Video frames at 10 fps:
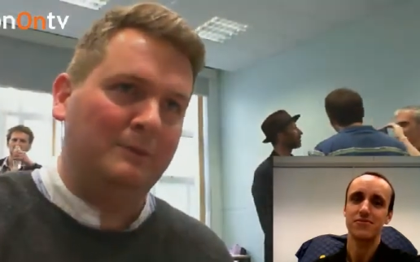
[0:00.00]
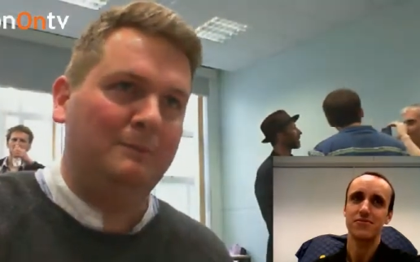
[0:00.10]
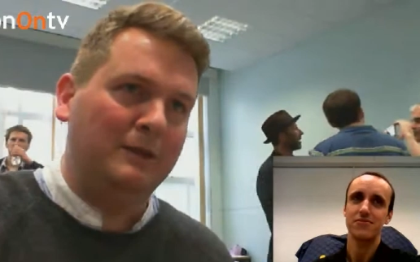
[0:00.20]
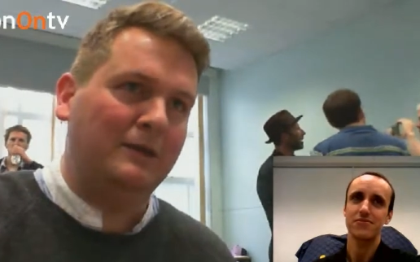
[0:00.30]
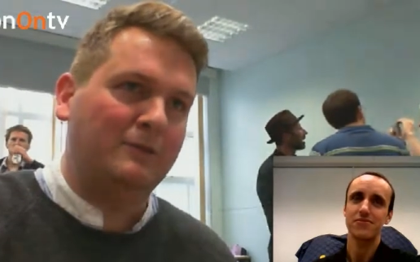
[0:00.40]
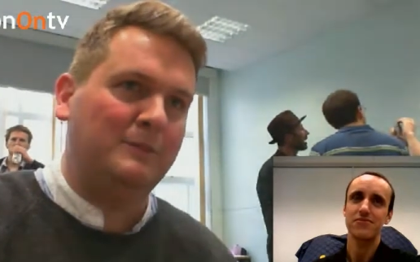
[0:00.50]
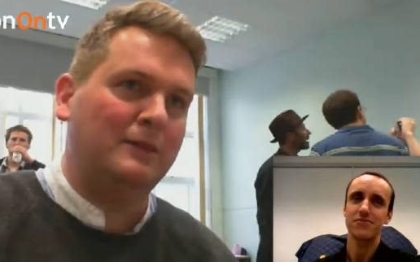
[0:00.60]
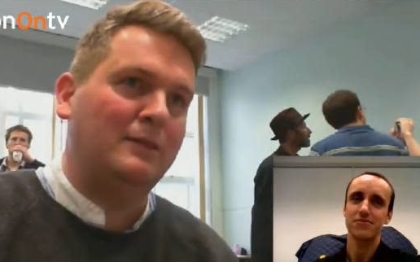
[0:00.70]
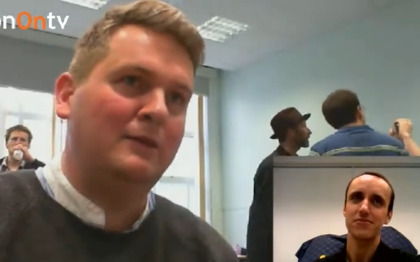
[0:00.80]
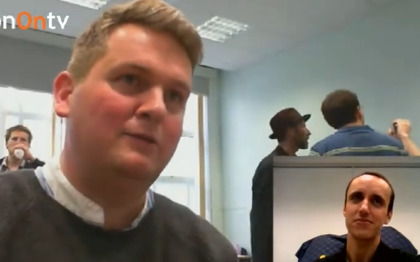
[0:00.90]
Speaker 1: the public
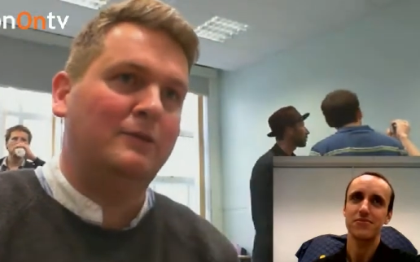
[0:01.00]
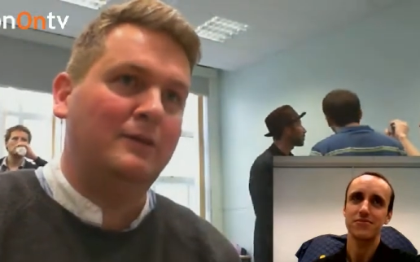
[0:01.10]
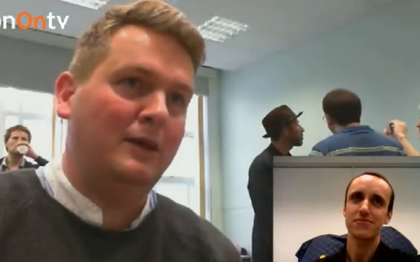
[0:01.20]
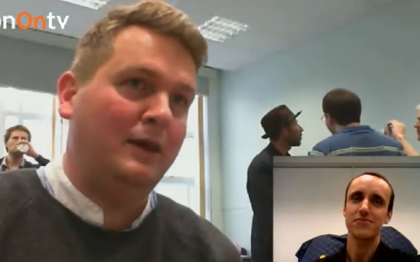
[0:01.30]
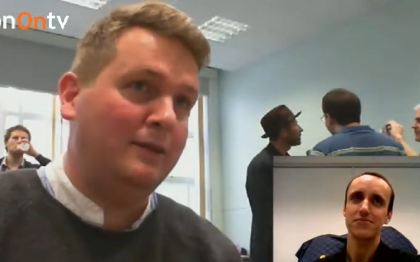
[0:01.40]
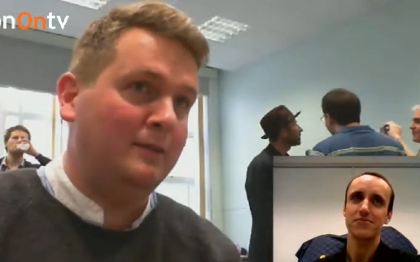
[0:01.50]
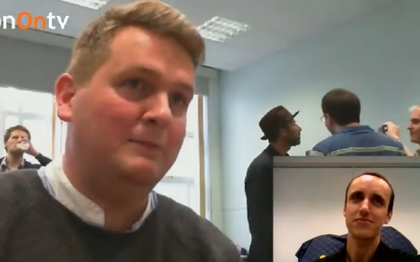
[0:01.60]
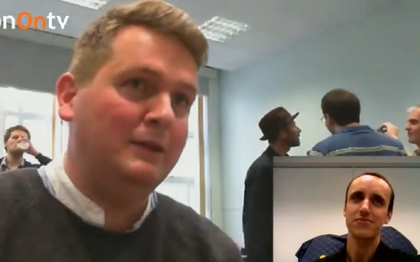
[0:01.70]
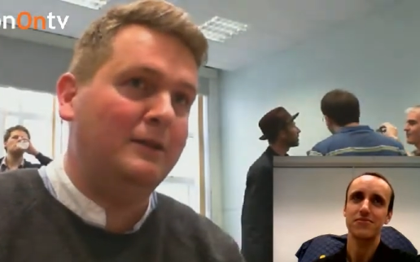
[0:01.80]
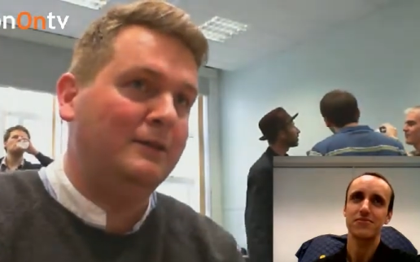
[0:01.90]
expectation and
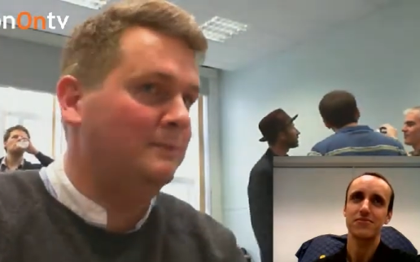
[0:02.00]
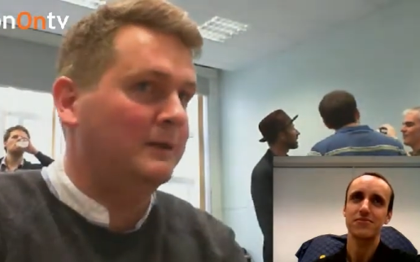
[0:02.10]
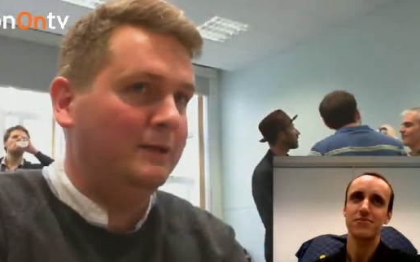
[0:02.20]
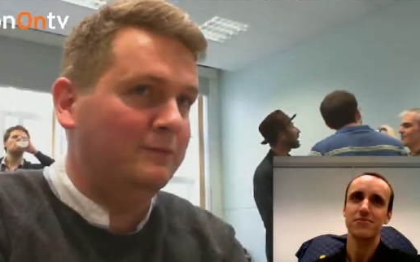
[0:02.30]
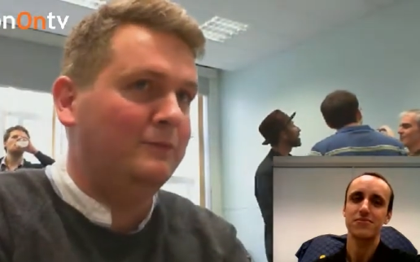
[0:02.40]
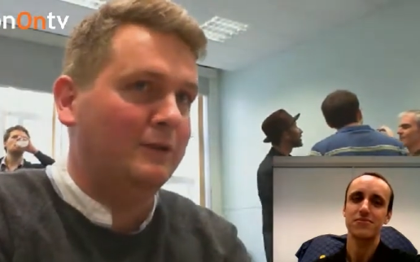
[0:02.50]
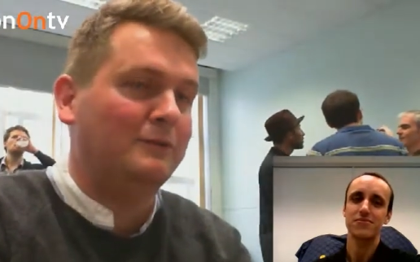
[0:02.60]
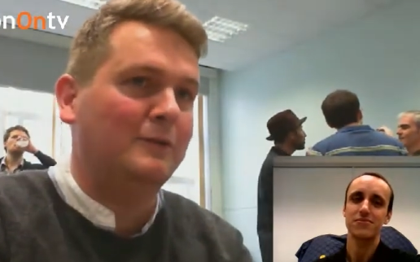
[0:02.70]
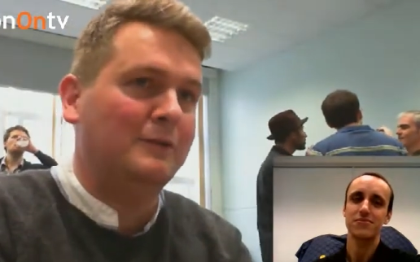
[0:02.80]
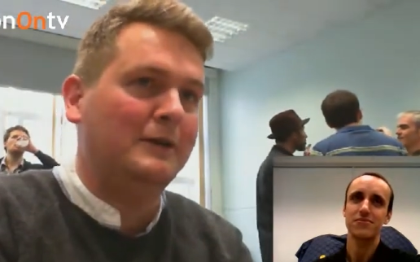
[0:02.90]
the money, and the money's
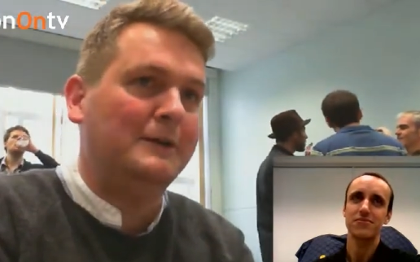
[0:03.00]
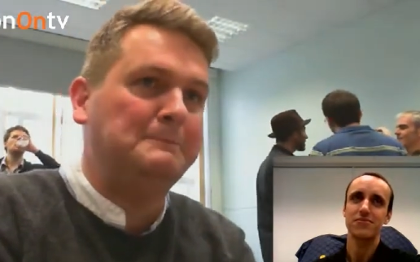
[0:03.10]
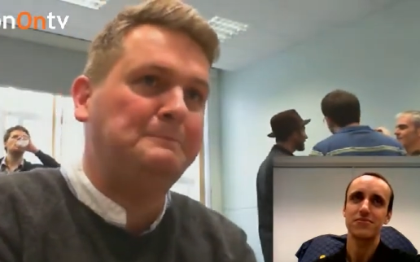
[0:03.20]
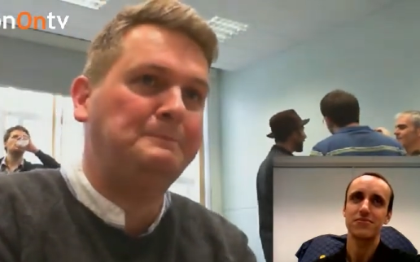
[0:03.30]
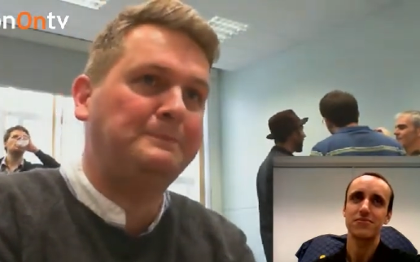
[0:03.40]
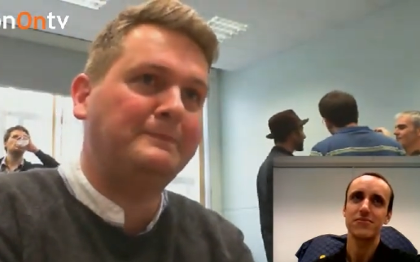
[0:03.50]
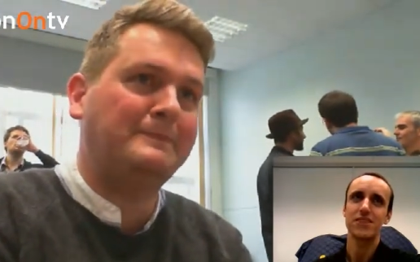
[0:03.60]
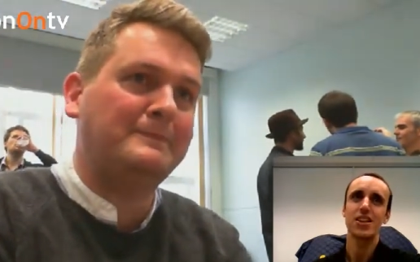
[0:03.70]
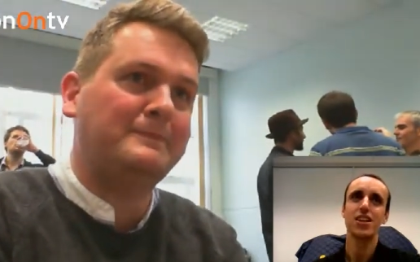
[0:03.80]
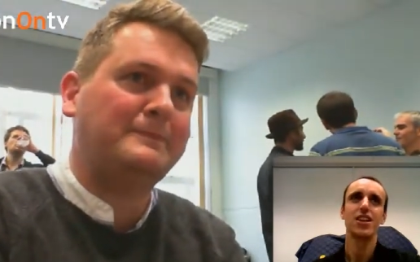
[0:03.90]
just not there.
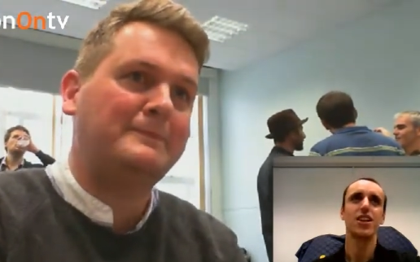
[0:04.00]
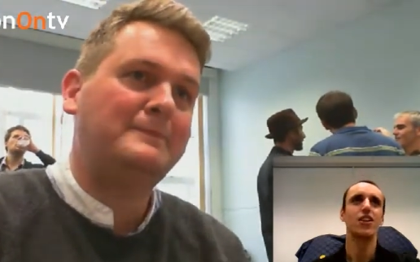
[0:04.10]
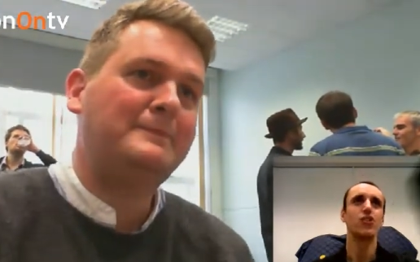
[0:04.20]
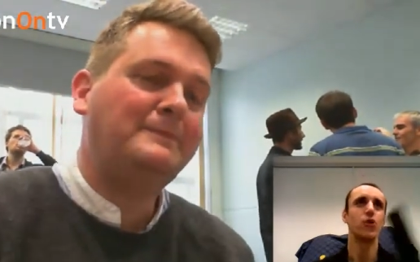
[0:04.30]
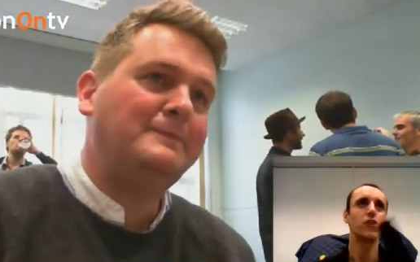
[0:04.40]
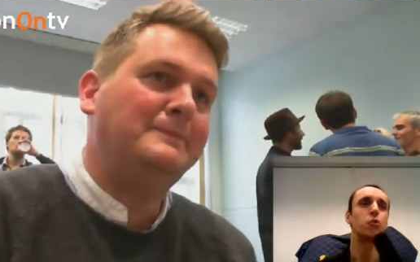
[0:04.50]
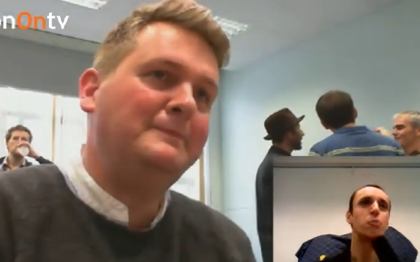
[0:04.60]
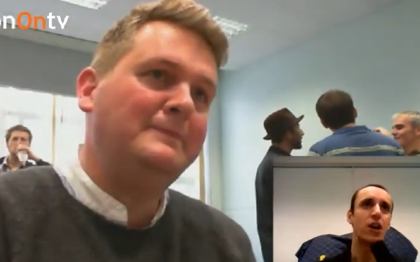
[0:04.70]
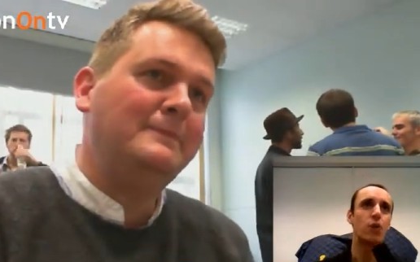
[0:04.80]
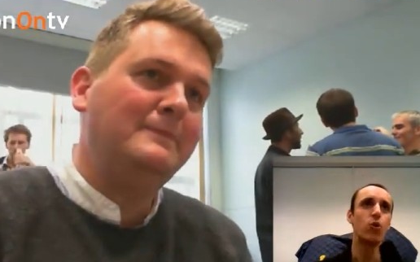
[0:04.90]
Speaker 2: So it's
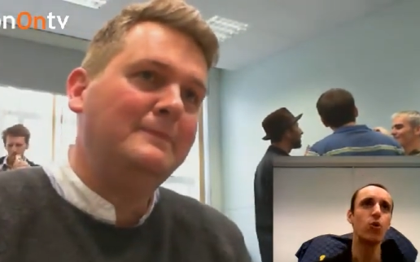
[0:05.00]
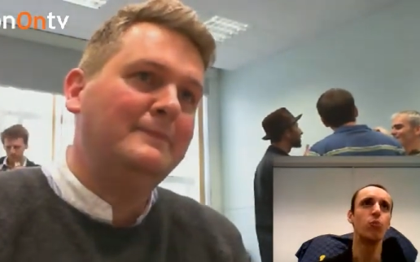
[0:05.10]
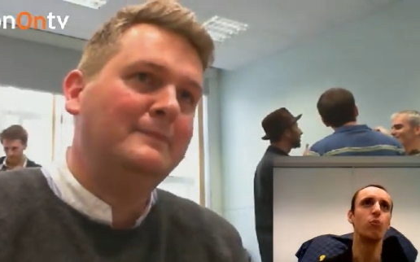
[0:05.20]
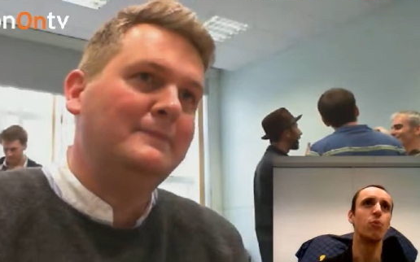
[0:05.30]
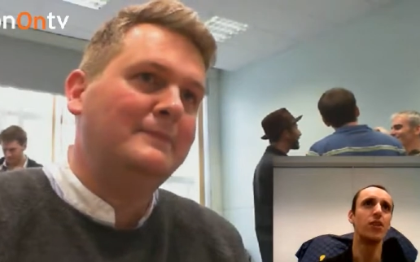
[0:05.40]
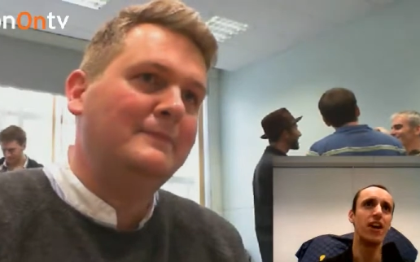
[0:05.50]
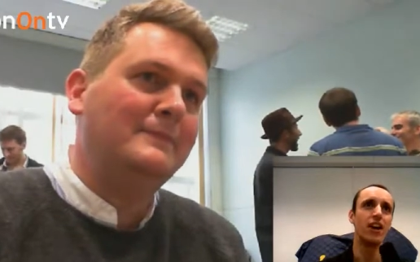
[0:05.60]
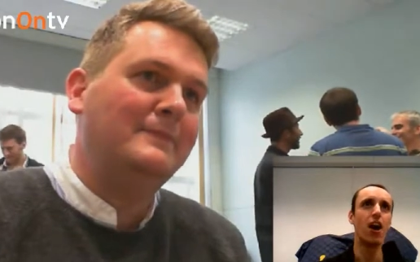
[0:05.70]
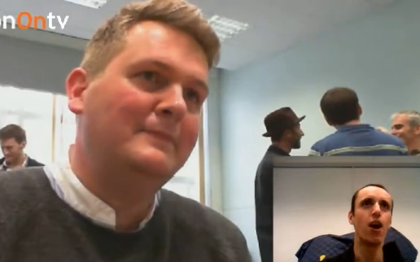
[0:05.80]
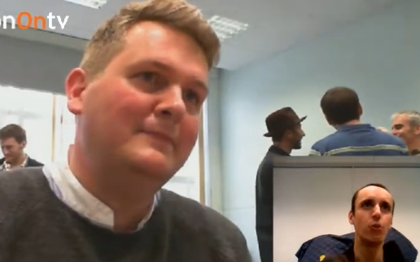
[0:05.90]
a paywall
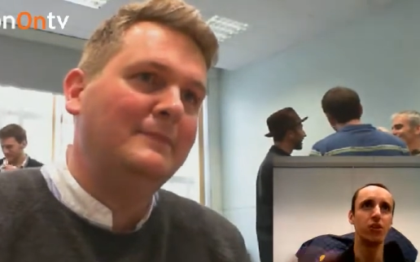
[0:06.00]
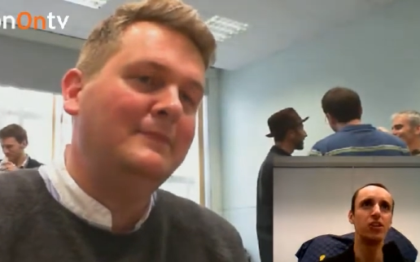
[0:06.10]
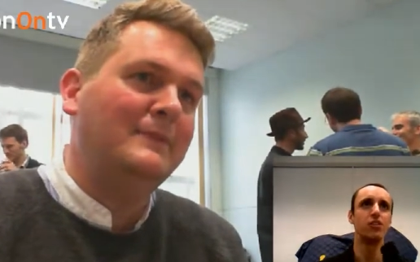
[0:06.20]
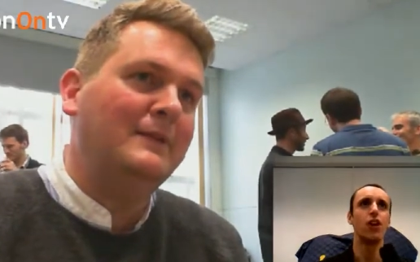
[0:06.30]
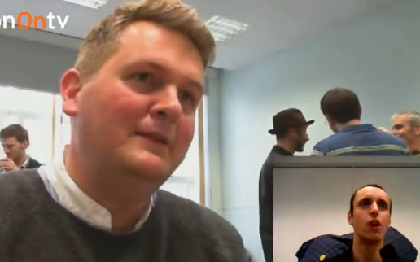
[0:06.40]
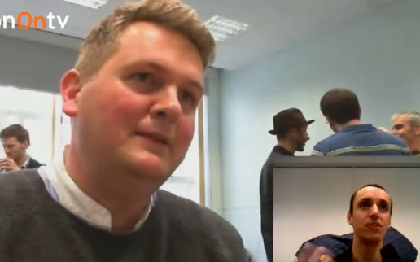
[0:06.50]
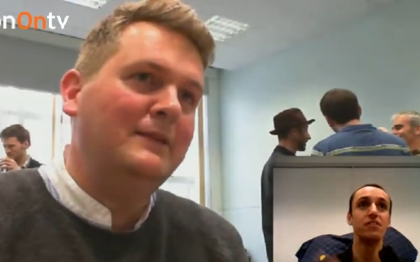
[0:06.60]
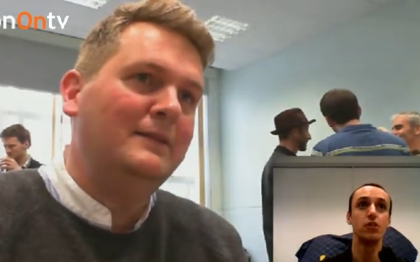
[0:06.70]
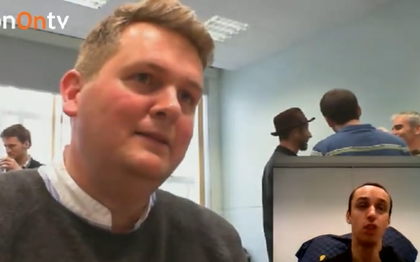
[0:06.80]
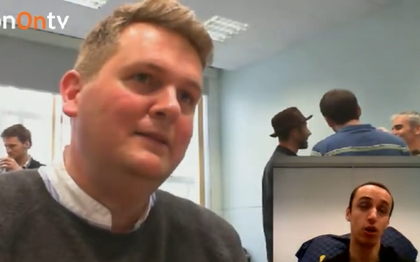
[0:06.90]
money. How we Are we
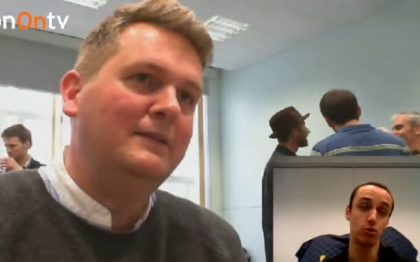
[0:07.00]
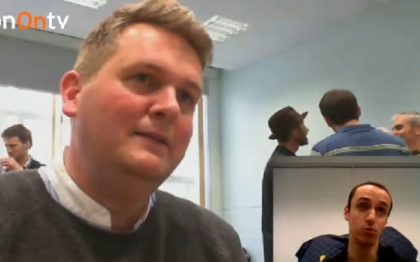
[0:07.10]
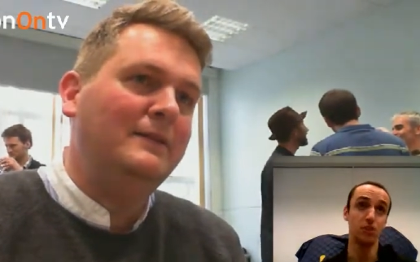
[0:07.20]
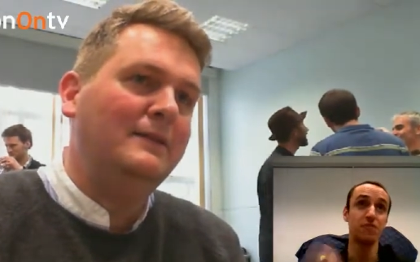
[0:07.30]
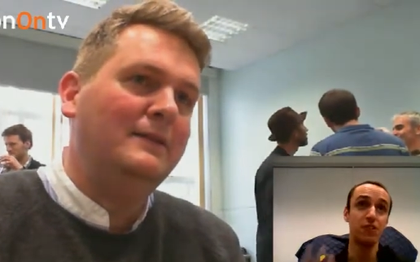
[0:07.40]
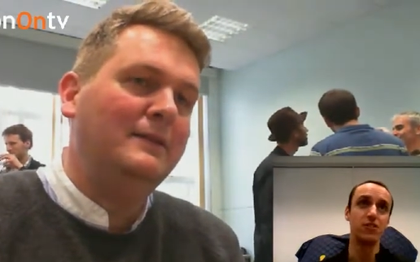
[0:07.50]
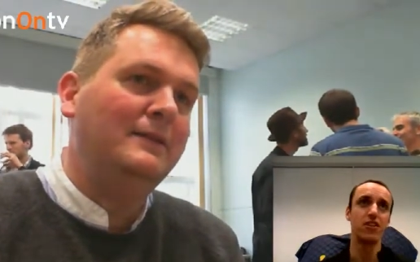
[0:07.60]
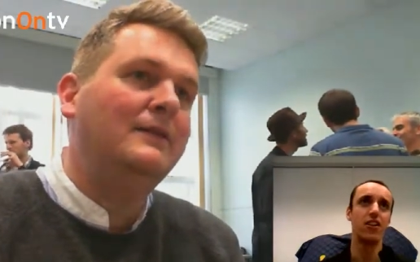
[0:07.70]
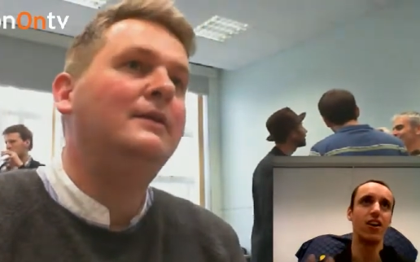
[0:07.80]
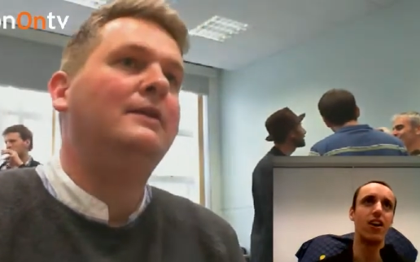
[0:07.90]
how do we
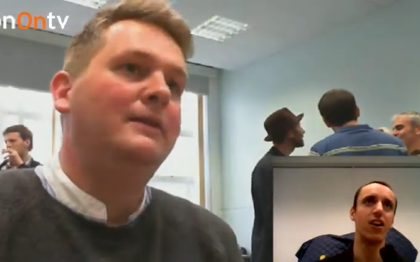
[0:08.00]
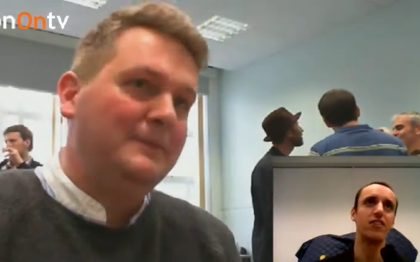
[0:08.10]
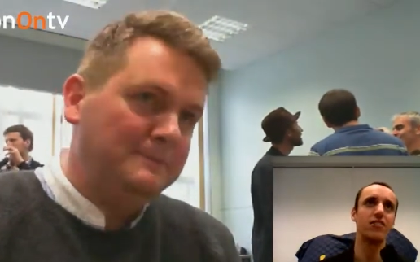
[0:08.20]
fund uh,